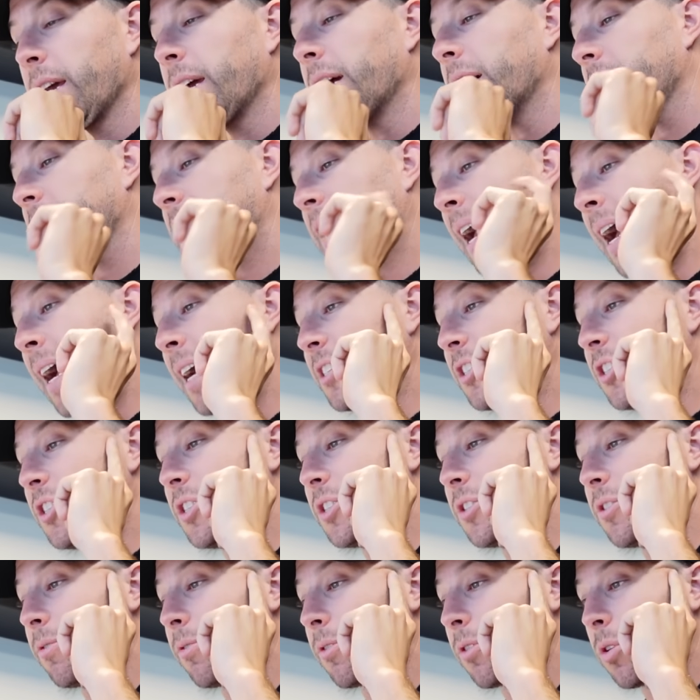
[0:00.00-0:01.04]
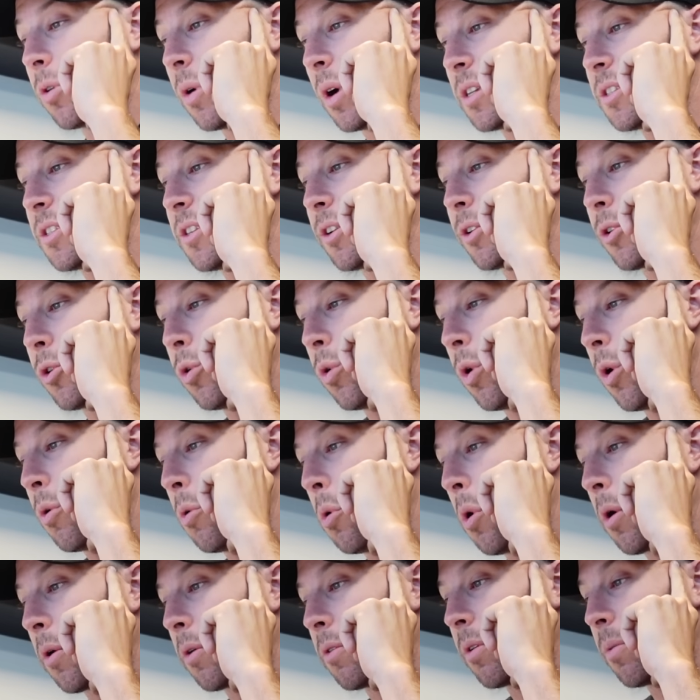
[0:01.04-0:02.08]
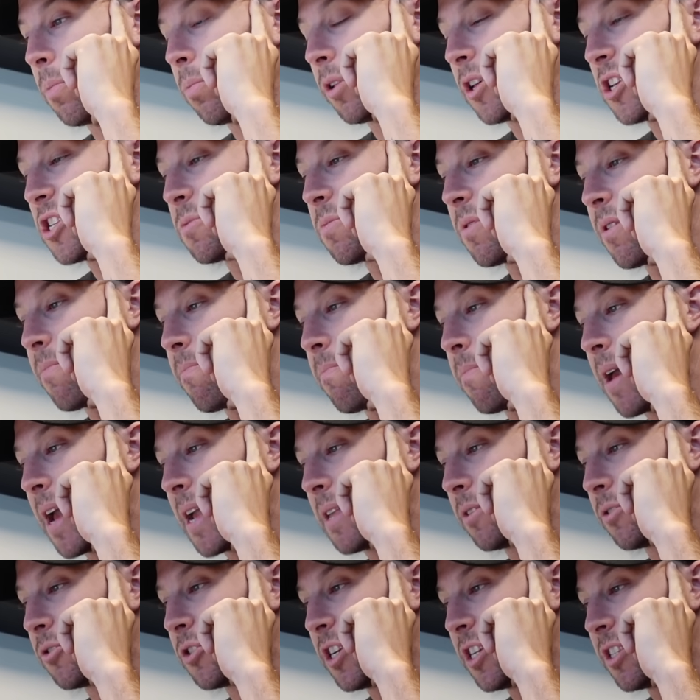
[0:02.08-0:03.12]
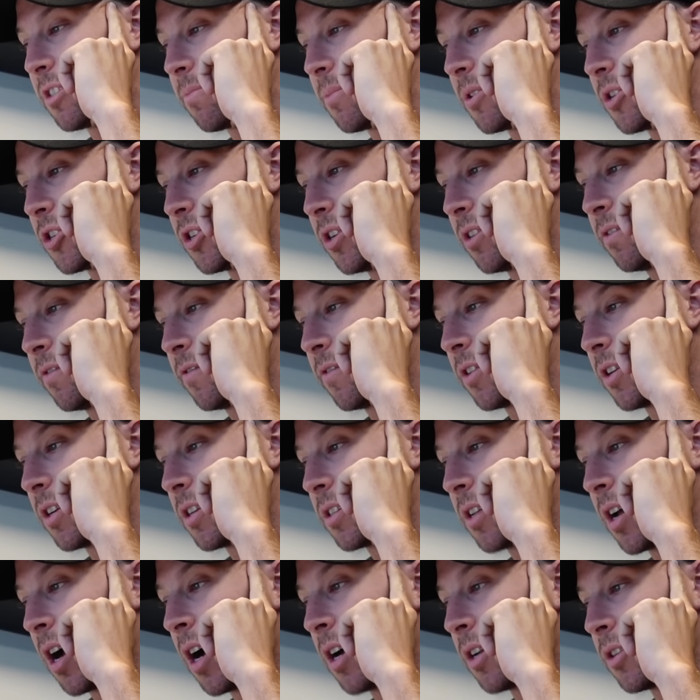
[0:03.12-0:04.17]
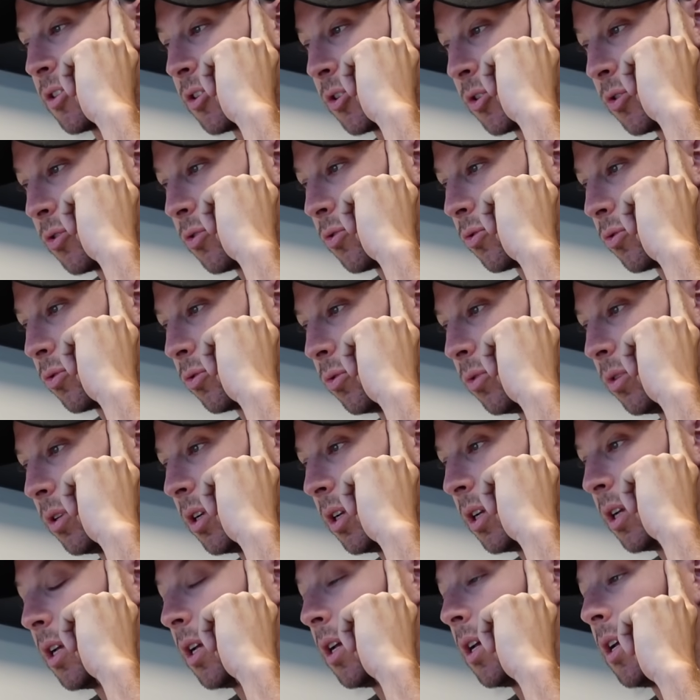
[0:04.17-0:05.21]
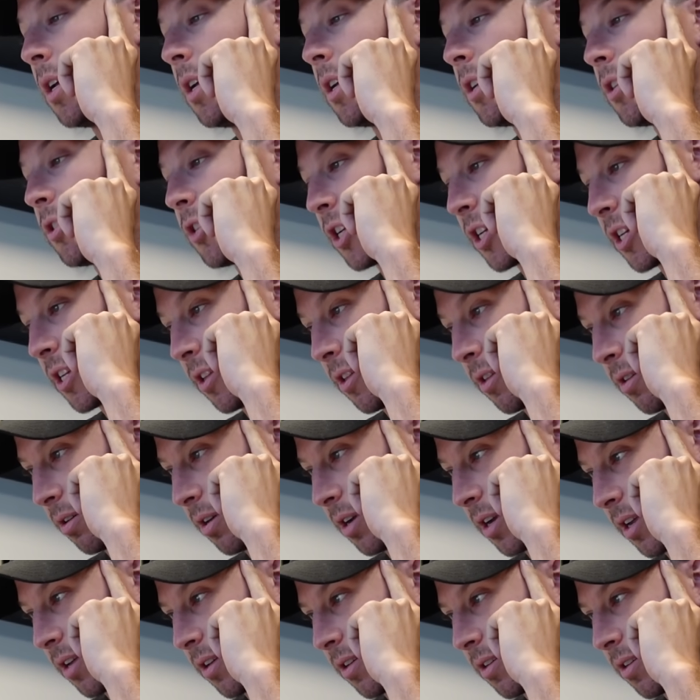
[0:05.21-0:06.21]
Attached is the requested quote on a replacement manual transmission for a .2 GT3.